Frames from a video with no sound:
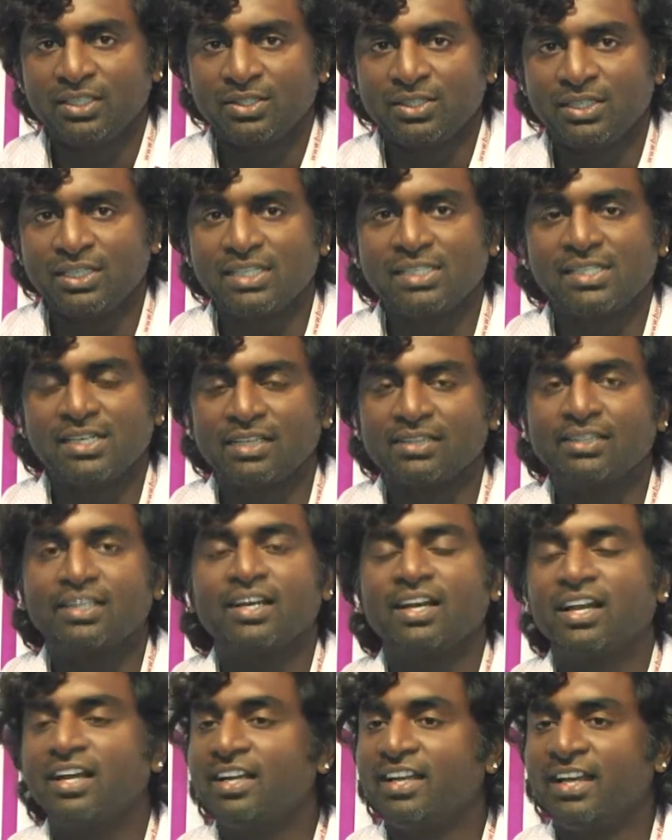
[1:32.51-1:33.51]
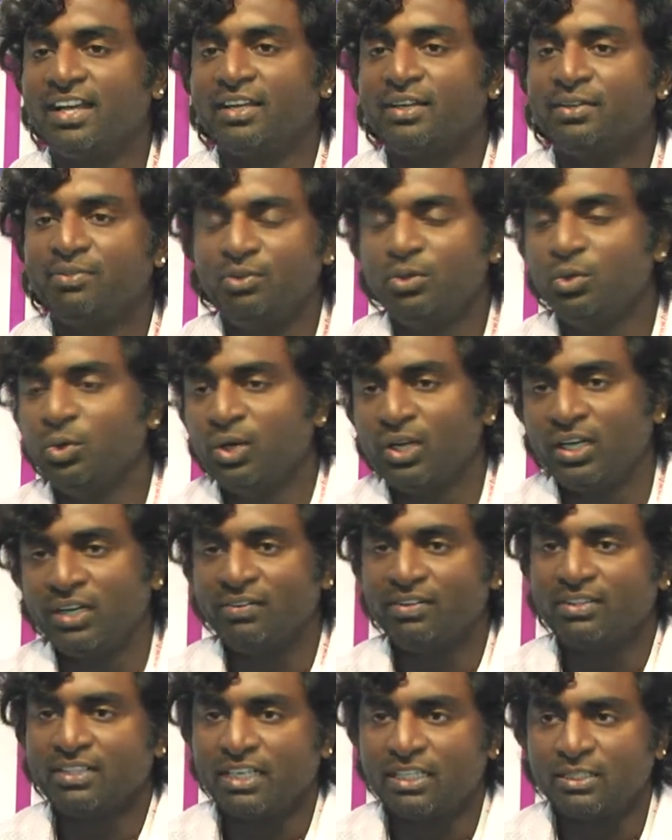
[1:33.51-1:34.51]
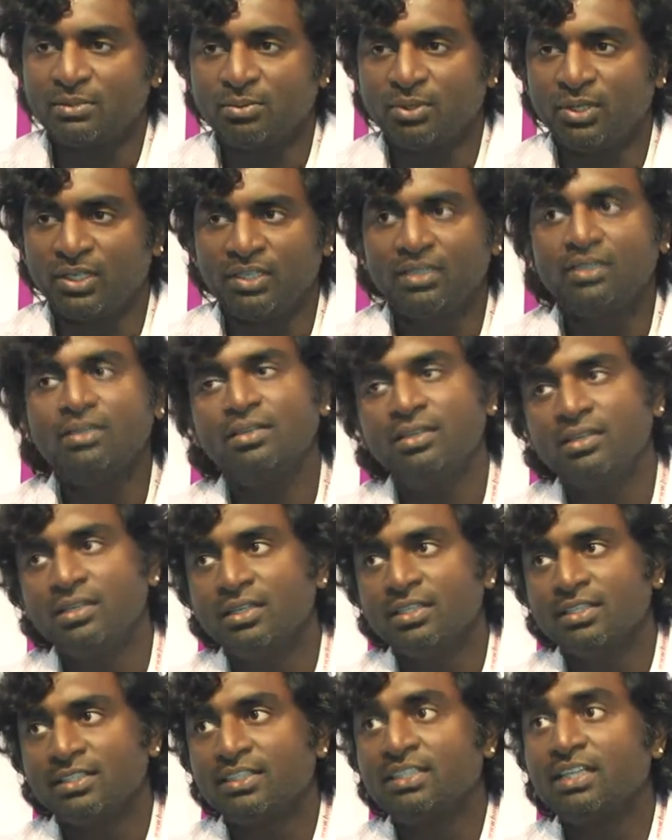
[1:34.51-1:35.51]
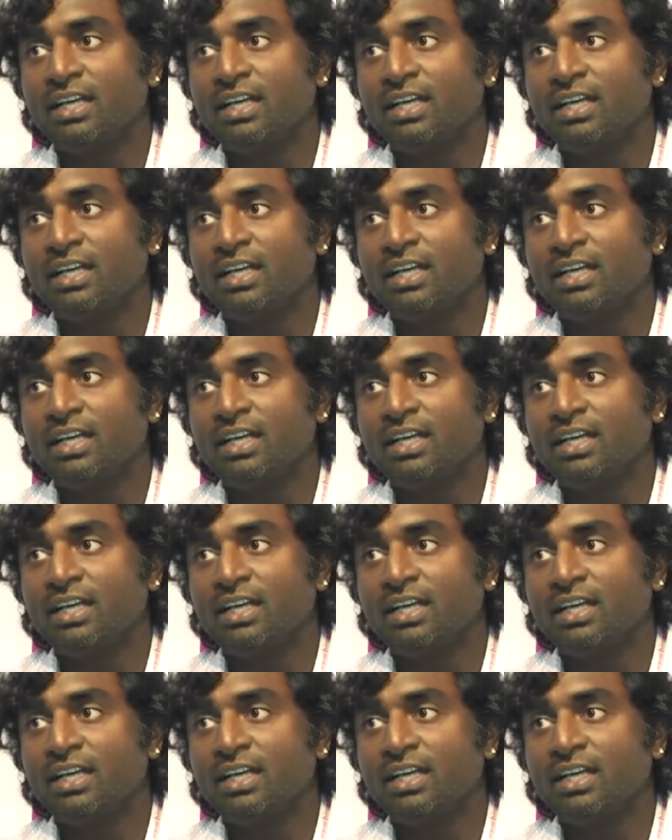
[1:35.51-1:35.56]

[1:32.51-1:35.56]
So it is nothing like I do only with Rajamouli.